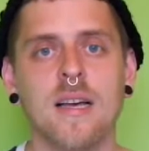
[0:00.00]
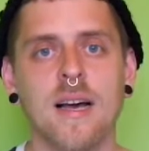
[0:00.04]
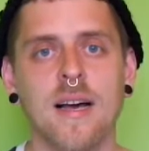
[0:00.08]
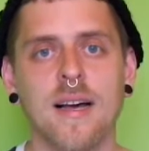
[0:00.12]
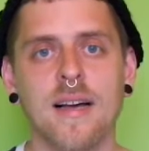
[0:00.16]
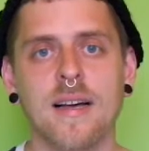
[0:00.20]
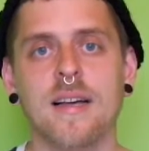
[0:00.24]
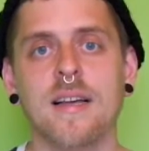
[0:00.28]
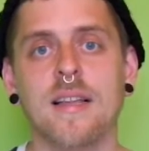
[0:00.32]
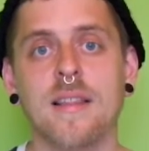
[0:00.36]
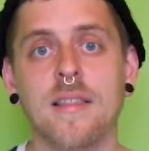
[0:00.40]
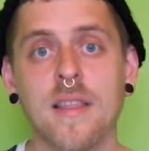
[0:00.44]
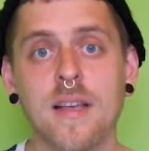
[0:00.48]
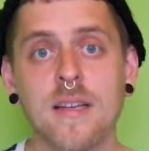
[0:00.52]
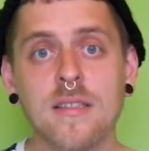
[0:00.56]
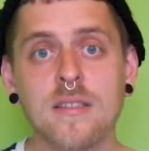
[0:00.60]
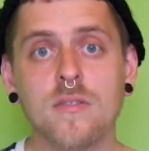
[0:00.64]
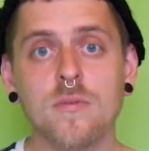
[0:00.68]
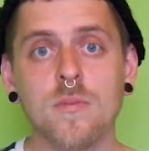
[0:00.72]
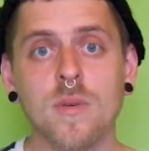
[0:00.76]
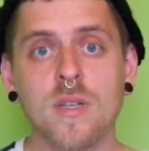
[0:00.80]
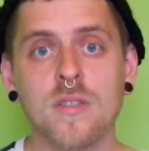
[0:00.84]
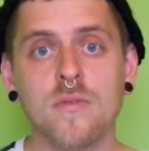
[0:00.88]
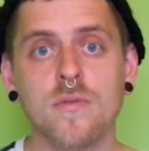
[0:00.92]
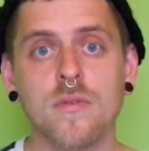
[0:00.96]
Thanks so
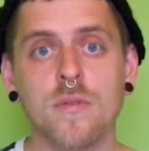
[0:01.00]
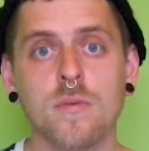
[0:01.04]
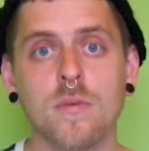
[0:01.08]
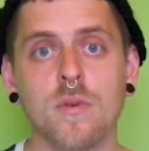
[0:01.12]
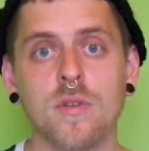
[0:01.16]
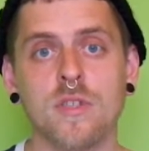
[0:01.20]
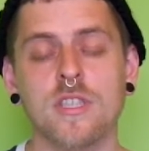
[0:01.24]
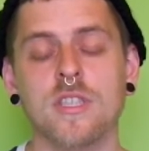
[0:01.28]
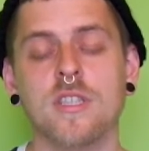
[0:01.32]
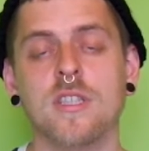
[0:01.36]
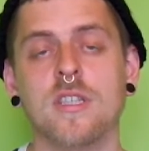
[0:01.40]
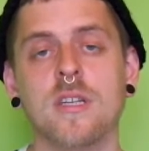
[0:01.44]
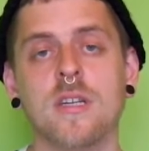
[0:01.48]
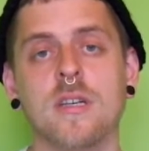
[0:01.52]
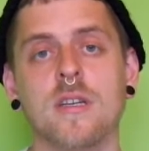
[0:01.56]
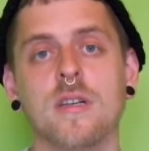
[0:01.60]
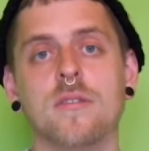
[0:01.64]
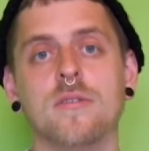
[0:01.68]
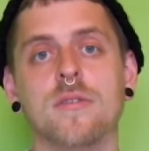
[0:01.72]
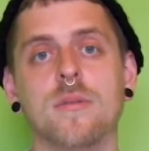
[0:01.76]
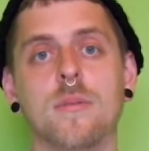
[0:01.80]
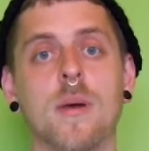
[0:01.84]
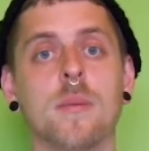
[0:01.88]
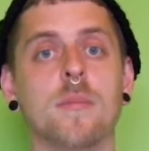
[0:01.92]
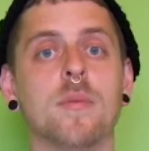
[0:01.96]
much for watching.
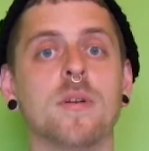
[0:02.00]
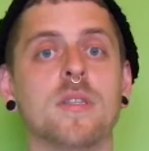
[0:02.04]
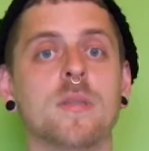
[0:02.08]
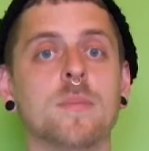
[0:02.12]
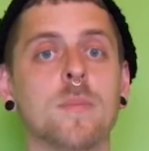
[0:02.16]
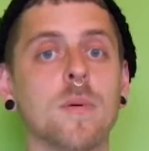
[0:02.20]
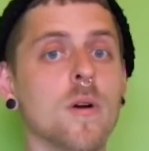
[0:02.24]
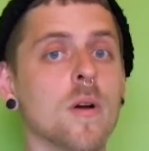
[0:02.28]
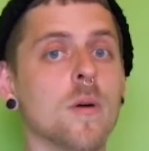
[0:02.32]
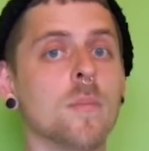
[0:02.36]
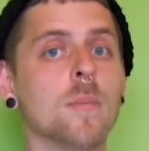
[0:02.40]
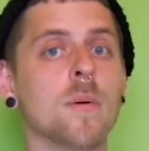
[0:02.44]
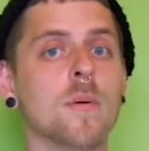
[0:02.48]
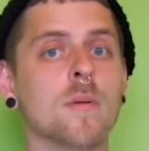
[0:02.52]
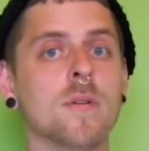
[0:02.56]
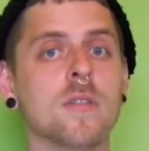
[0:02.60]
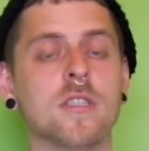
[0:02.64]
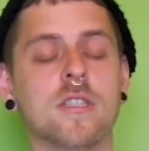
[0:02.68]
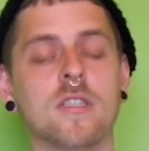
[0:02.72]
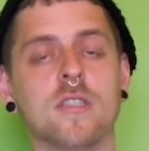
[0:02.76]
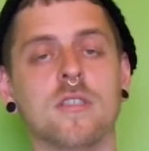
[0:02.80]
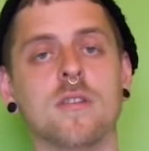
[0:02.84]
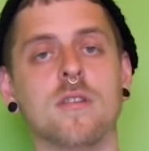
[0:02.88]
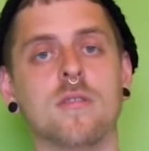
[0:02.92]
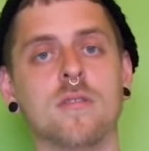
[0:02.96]
Remember, Spoko Polish
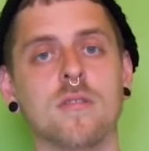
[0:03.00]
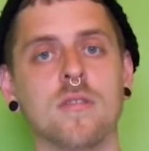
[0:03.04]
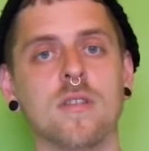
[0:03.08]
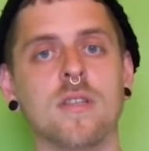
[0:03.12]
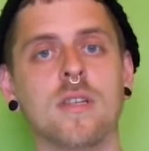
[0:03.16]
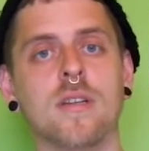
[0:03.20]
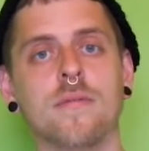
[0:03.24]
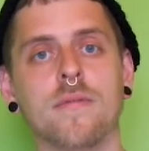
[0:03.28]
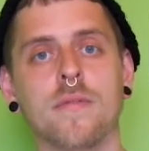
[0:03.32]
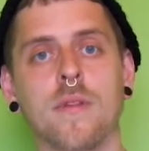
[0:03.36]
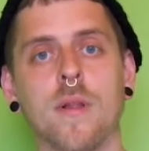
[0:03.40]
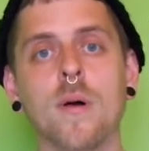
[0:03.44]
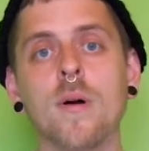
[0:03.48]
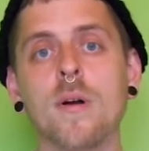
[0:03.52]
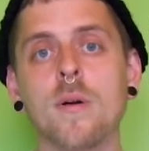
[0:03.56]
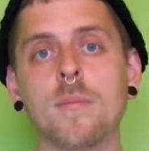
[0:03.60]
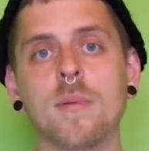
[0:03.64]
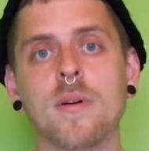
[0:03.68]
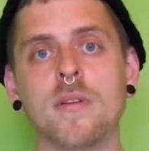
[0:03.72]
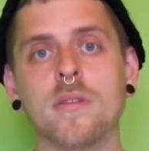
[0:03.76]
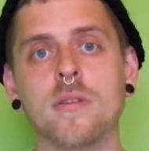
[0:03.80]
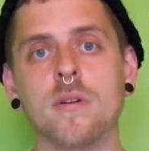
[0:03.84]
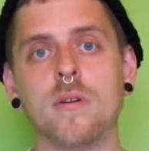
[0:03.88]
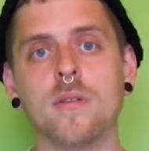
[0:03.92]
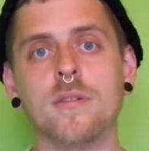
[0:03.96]
is not only a vlog,
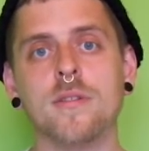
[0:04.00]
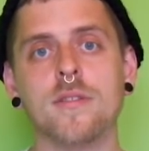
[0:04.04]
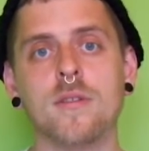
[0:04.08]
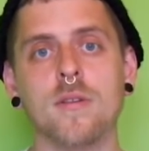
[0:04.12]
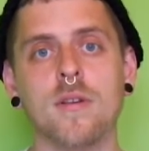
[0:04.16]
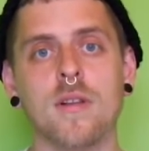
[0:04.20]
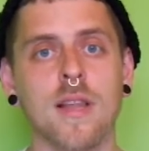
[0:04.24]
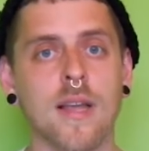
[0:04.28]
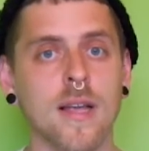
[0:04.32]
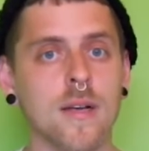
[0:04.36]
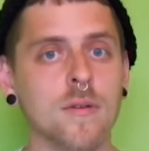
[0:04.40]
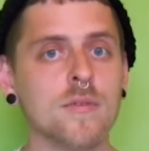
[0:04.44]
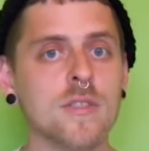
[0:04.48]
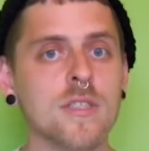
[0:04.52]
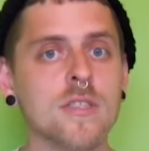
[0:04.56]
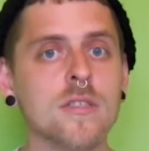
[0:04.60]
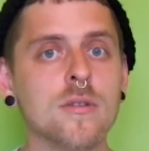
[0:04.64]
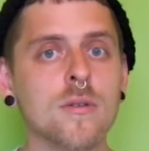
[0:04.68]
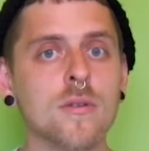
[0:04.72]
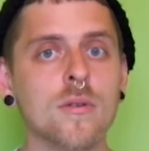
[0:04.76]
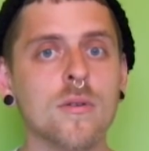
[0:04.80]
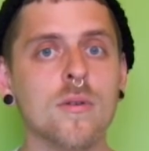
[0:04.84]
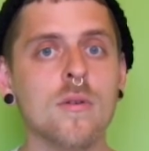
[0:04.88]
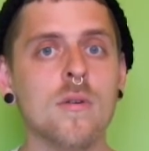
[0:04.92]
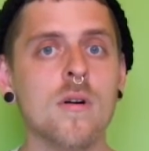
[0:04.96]
but also a language
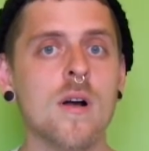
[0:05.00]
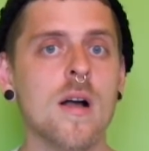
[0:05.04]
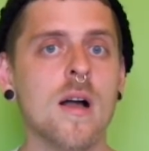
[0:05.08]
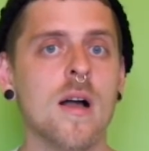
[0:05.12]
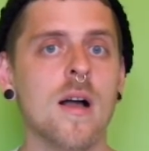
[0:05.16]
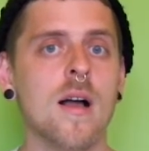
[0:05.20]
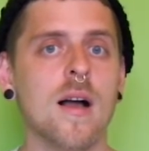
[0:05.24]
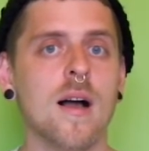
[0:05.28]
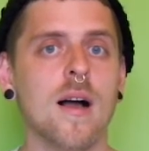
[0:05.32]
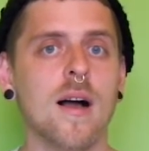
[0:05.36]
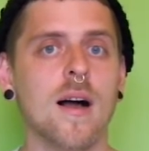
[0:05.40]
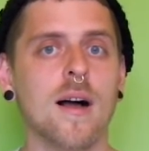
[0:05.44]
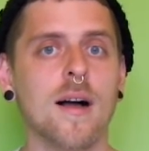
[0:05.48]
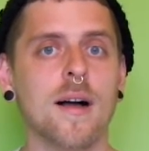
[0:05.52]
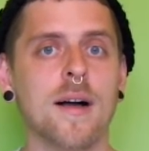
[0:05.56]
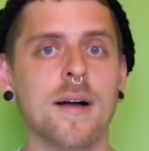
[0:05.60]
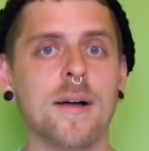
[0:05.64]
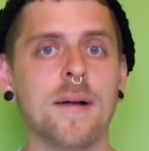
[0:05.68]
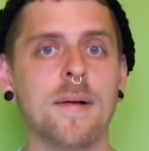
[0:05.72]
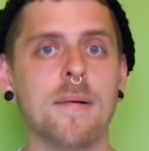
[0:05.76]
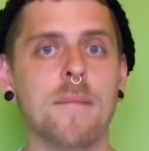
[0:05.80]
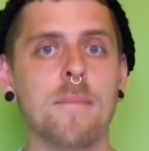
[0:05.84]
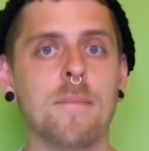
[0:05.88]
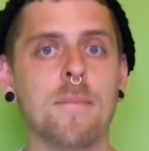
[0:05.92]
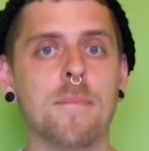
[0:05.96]
school.
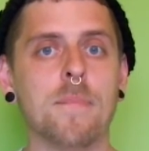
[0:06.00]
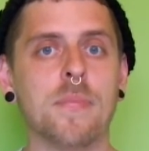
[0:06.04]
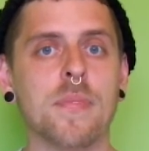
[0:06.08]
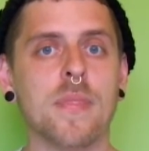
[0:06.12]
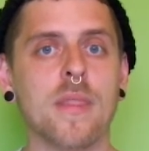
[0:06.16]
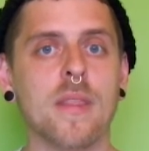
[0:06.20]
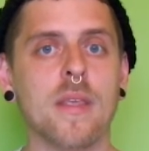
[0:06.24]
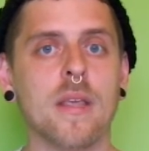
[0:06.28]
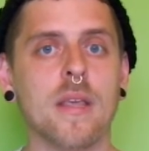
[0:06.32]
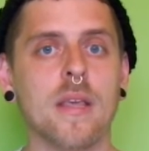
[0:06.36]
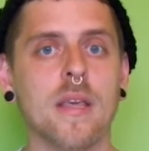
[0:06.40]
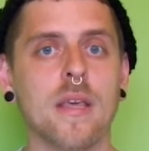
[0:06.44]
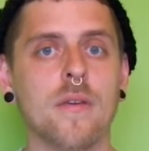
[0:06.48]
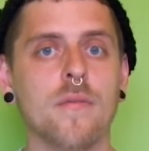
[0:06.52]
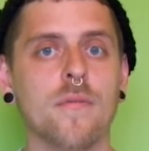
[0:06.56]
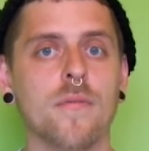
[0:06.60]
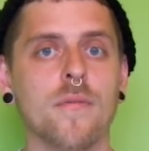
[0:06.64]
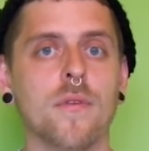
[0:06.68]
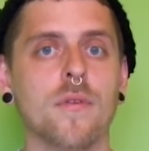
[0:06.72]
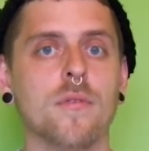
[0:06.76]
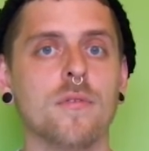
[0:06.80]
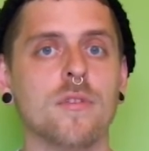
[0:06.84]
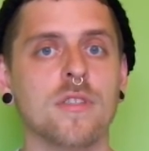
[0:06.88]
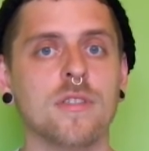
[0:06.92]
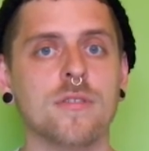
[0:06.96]
If
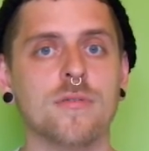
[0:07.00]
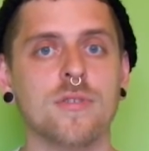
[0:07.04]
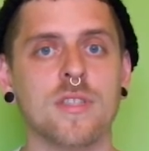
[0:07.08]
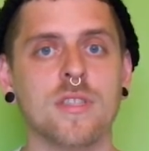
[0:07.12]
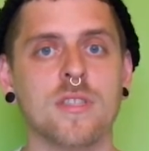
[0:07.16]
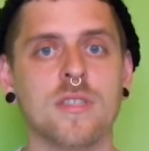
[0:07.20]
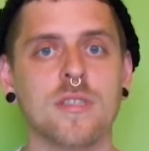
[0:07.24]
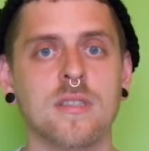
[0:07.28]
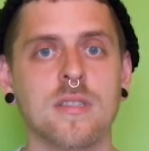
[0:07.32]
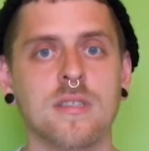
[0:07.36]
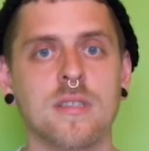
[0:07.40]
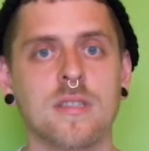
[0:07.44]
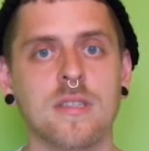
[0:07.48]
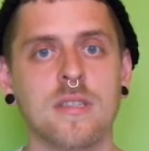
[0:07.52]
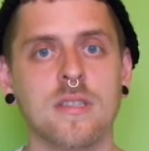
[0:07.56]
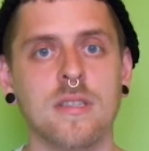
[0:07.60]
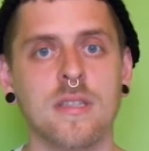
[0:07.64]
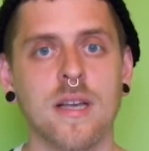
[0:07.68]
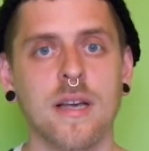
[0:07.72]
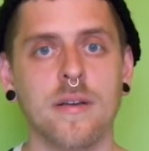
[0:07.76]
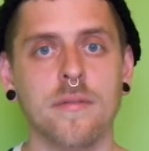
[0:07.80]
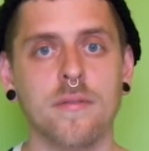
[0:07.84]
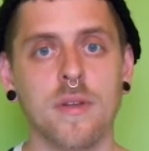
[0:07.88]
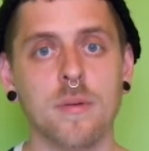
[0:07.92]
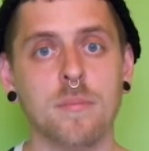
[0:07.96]
you're interested in
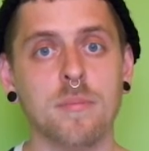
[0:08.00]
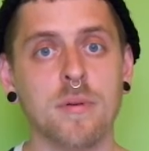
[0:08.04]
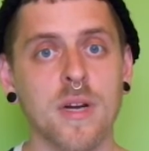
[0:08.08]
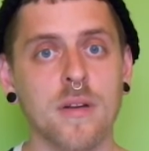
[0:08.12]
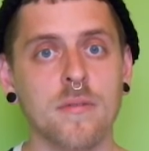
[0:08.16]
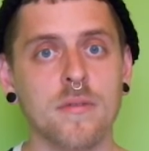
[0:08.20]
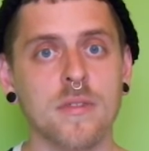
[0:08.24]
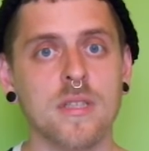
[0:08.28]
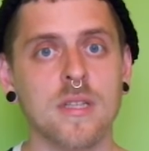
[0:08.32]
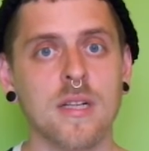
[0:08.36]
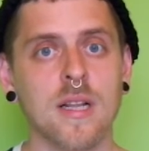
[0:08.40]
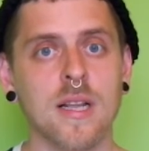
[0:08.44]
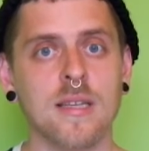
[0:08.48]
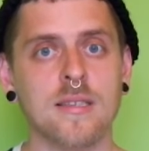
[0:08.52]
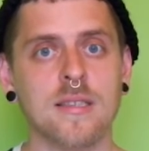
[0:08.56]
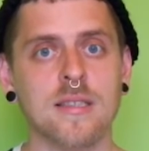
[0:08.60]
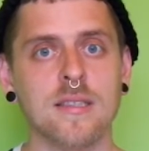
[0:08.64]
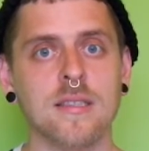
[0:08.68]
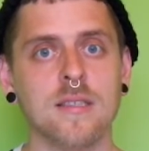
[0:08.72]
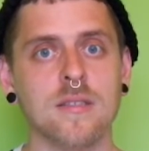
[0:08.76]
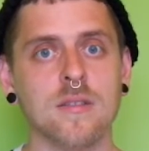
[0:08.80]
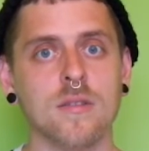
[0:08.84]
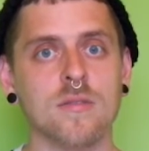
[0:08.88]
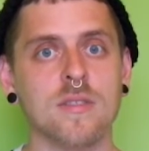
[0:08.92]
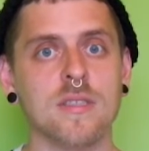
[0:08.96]
having private
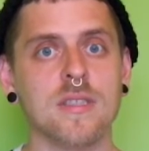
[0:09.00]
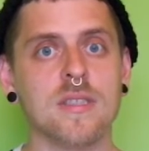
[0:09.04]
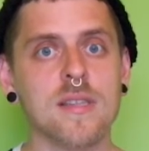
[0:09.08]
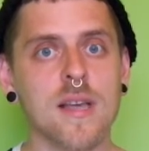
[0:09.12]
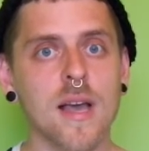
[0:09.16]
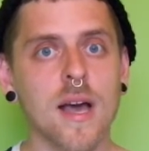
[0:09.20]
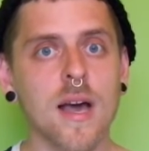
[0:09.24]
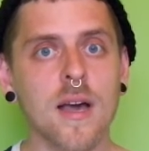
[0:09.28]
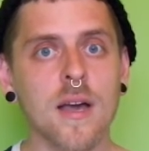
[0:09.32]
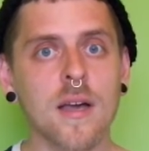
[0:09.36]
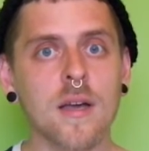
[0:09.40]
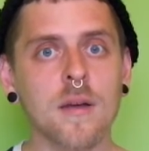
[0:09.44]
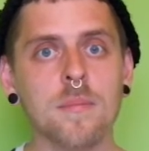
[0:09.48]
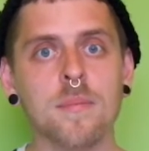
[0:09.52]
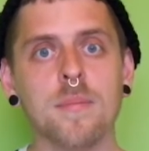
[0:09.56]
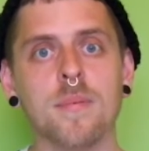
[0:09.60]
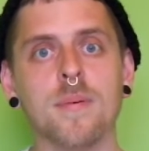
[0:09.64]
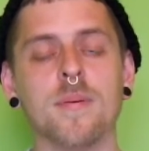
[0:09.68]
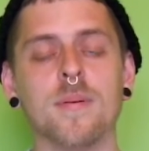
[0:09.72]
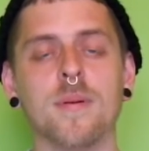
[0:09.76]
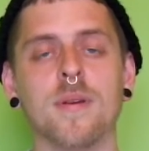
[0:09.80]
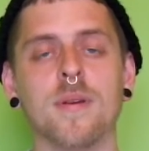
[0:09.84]
classes on Skype,